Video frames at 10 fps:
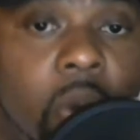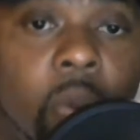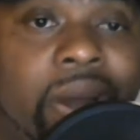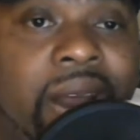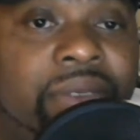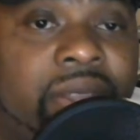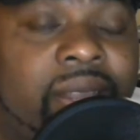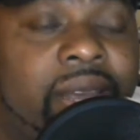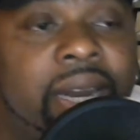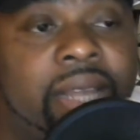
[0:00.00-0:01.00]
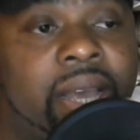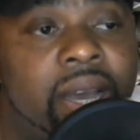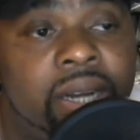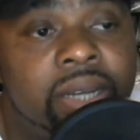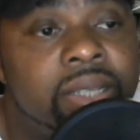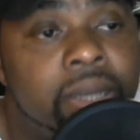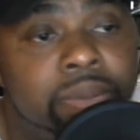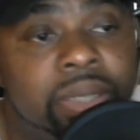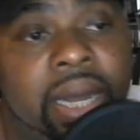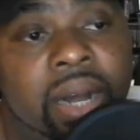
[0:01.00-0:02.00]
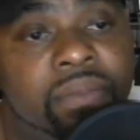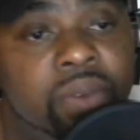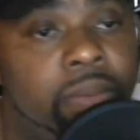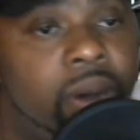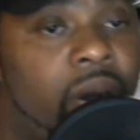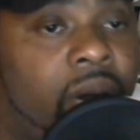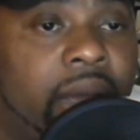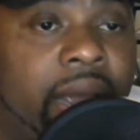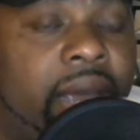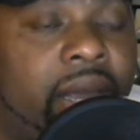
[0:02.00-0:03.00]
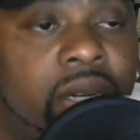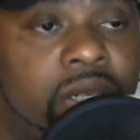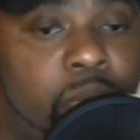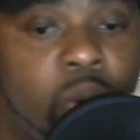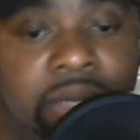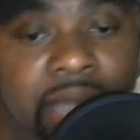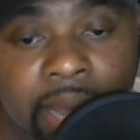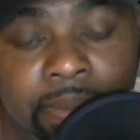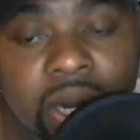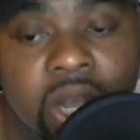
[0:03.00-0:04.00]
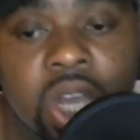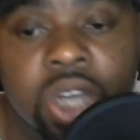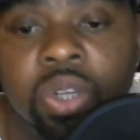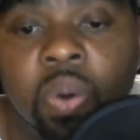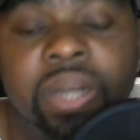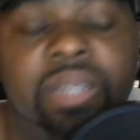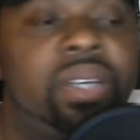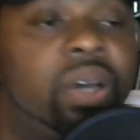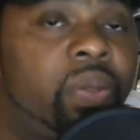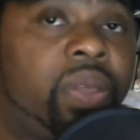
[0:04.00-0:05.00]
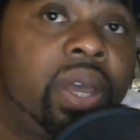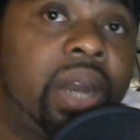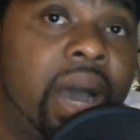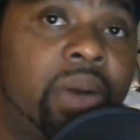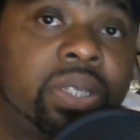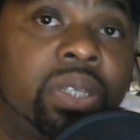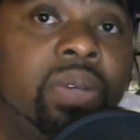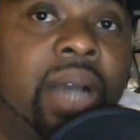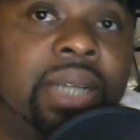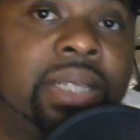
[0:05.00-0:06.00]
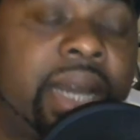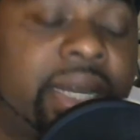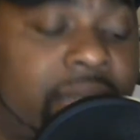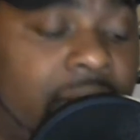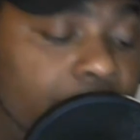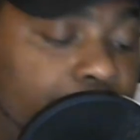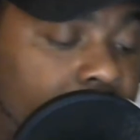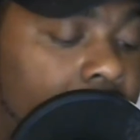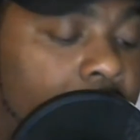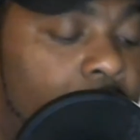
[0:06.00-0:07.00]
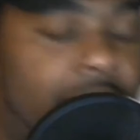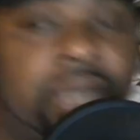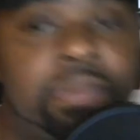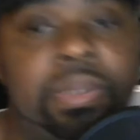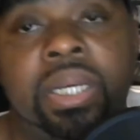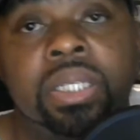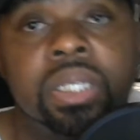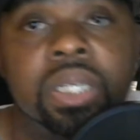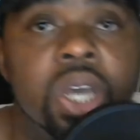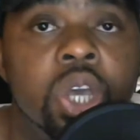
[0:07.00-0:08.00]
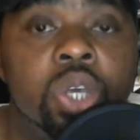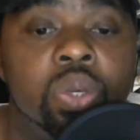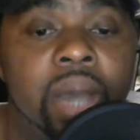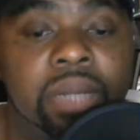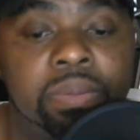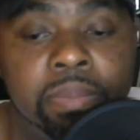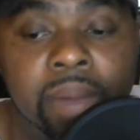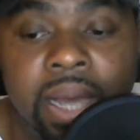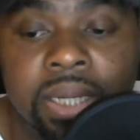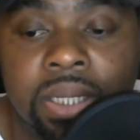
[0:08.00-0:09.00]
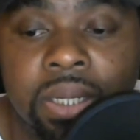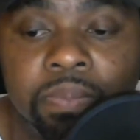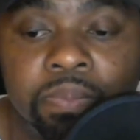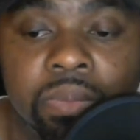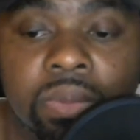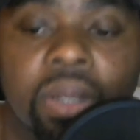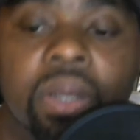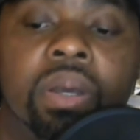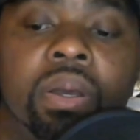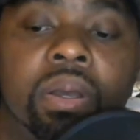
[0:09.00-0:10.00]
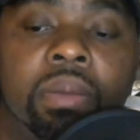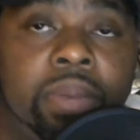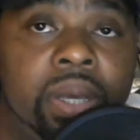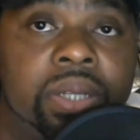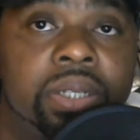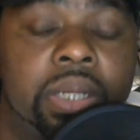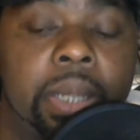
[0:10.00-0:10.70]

whatever, anything under the sun pertaining to football and sports gaming. So until then, I will see you guys next time. You guys be easy. You guys be blessed. Peace.